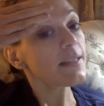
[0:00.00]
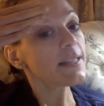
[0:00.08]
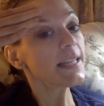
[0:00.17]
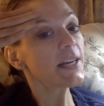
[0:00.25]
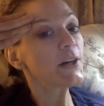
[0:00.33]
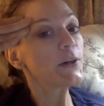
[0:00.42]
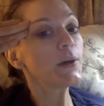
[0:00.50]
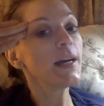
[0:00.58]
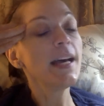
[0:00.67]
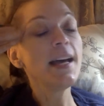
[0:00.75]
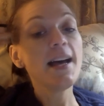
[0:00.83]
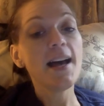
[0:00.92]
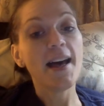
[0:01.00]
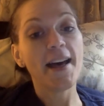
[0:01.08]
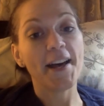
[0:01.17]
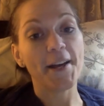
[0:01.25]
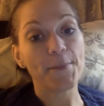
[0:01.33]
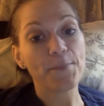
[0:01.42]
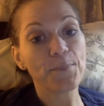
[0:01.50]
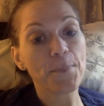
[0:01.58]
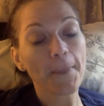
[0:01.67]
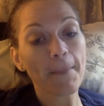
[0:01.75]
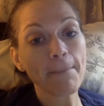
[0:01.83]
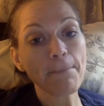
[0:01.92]
so um,
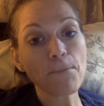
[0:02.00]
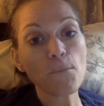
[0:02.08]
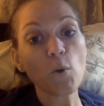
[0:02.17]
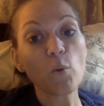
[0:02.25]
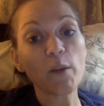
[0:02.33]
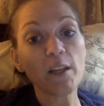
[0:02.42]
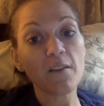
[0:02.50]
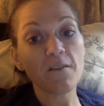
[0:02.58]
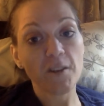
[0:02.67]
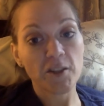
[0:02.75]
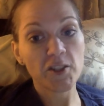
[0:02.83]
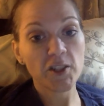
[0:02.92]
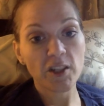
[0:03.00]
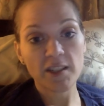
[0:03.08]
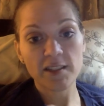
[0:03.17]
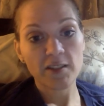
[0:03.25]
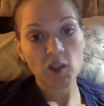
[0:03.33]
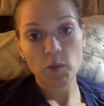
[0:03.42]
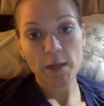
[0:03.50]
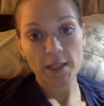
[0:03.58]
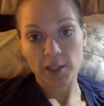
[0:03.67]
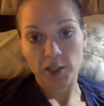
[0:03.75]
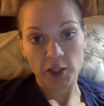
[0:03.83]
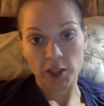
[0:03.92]
when you first start as a nurse
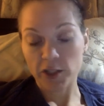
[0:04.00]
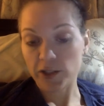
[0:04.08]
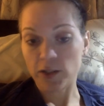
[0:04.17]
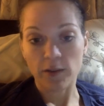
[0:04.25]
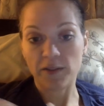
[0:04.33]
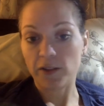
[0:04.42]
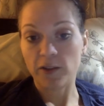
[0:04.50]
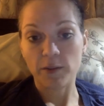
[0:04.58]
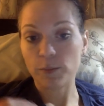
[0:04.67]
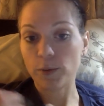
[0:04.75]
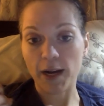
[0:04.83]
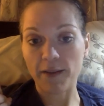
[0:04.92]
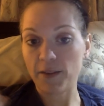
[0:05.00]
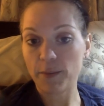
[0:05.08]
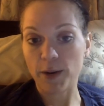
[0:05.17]
practitioner so if you're in private